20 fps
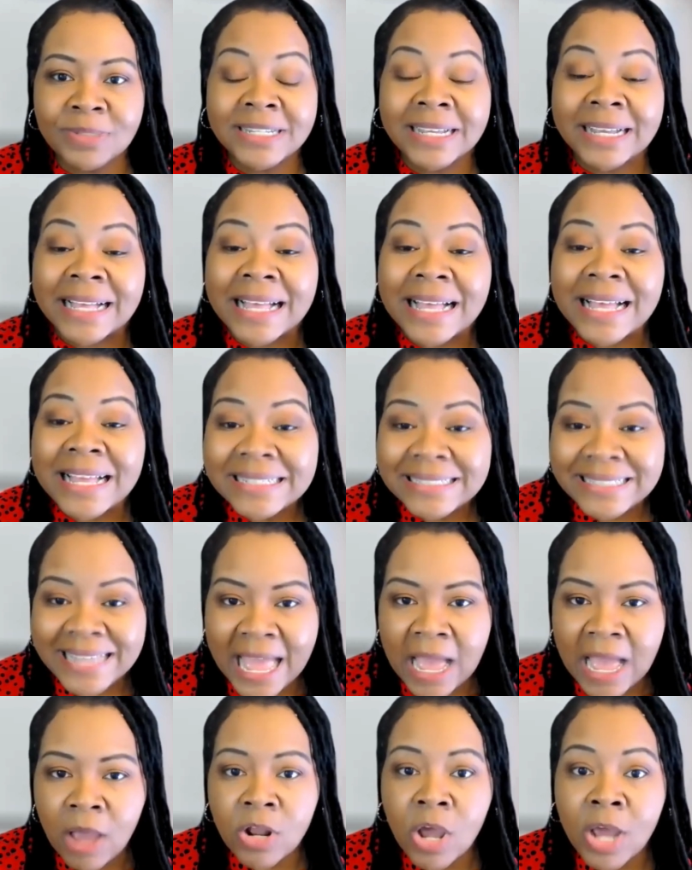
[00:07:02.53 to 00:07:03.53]
to cut
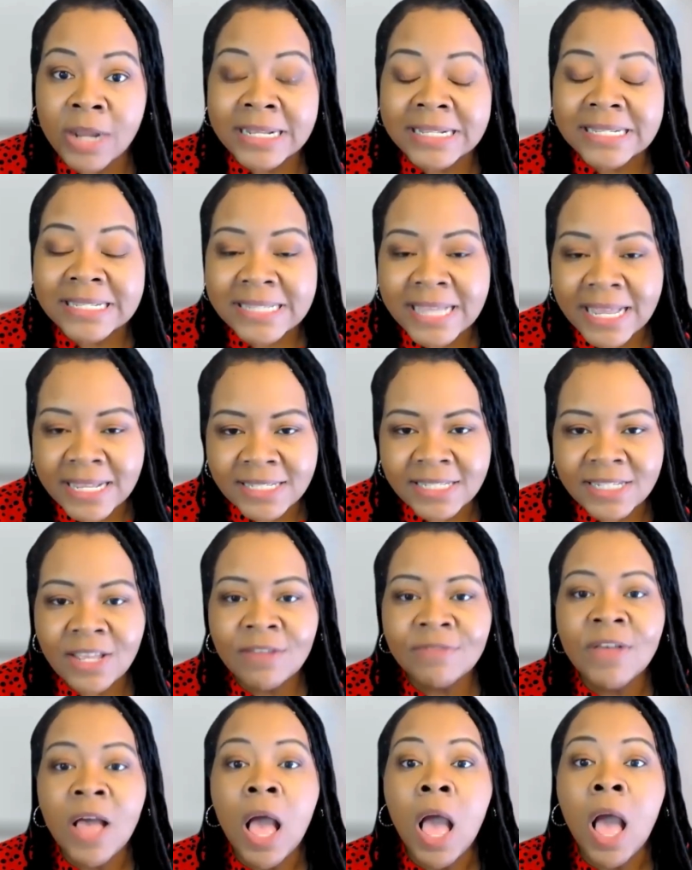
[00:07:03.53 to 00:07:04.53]
down on
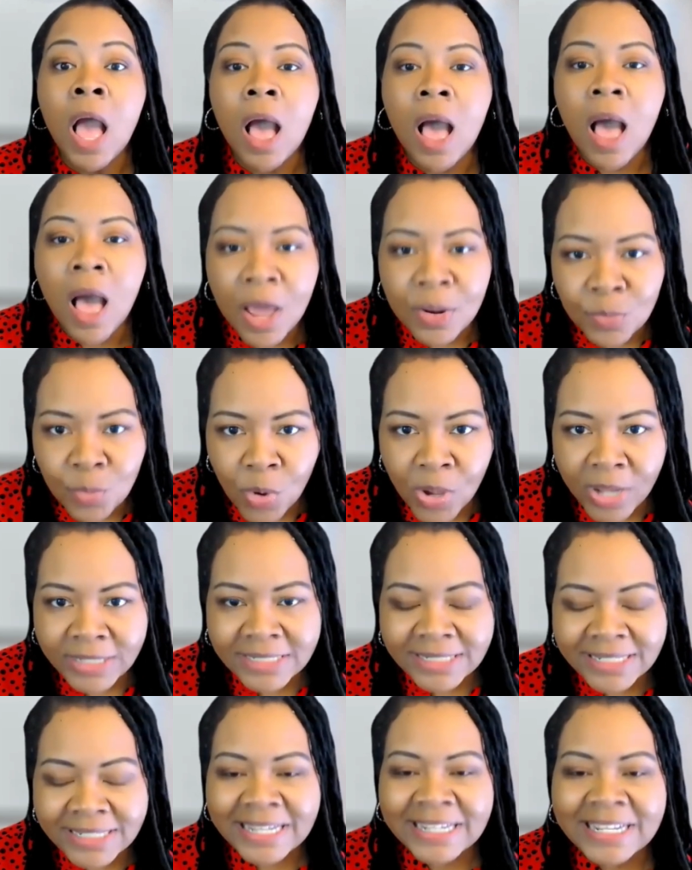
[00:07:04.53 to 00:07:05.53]
excessive,
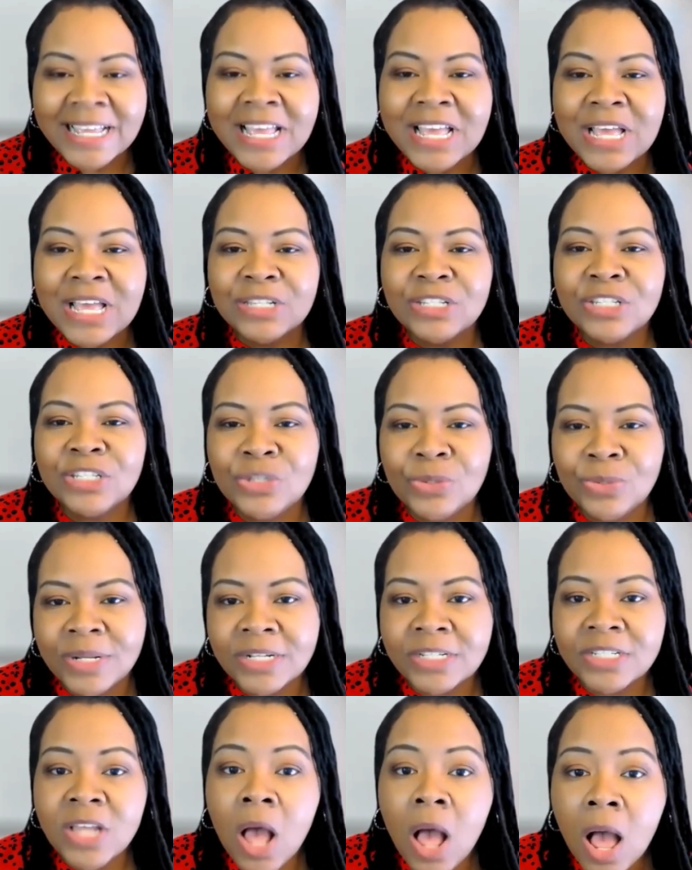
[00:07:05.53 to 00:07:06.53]
unwanted
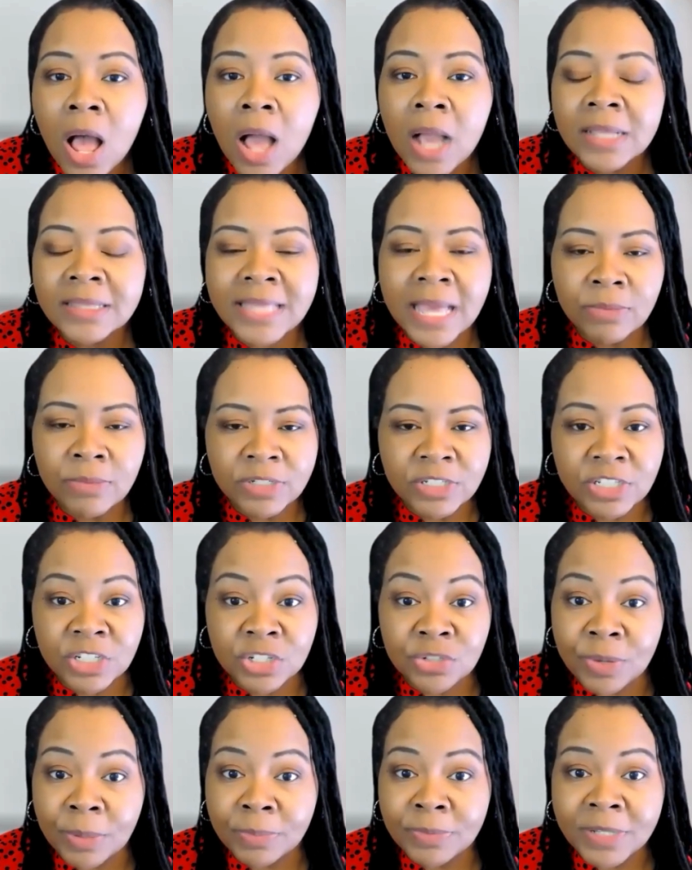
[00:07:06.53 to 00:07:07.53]
student talk that was
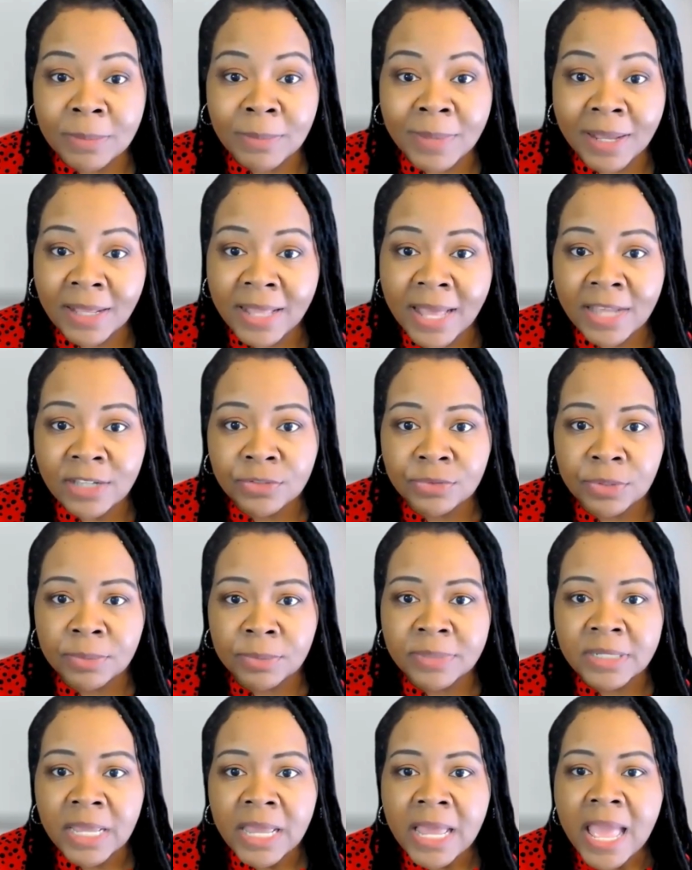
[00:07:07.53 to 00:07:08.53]
disrupting my
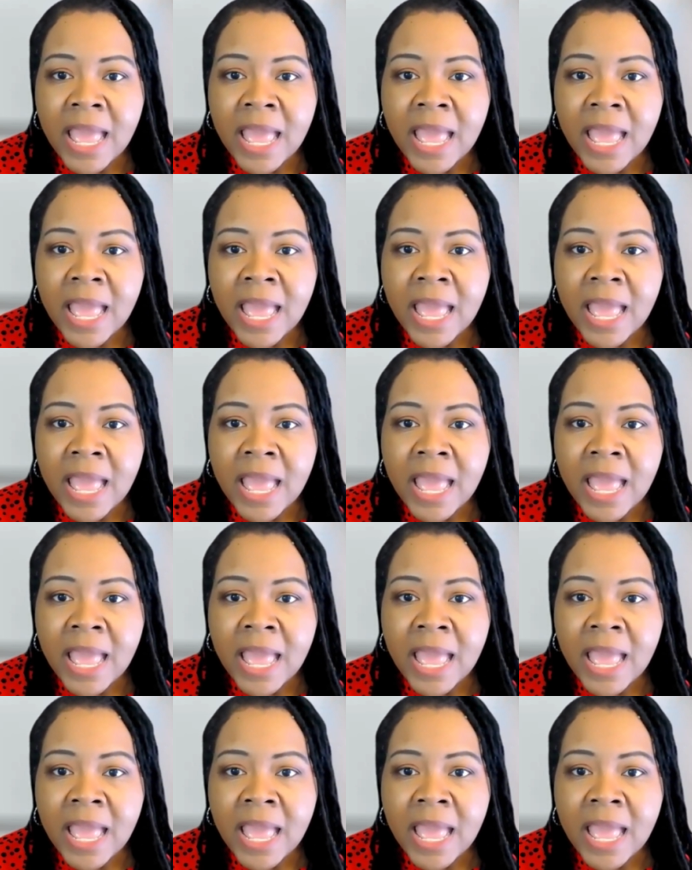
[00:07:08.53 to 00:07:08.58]
classrooms.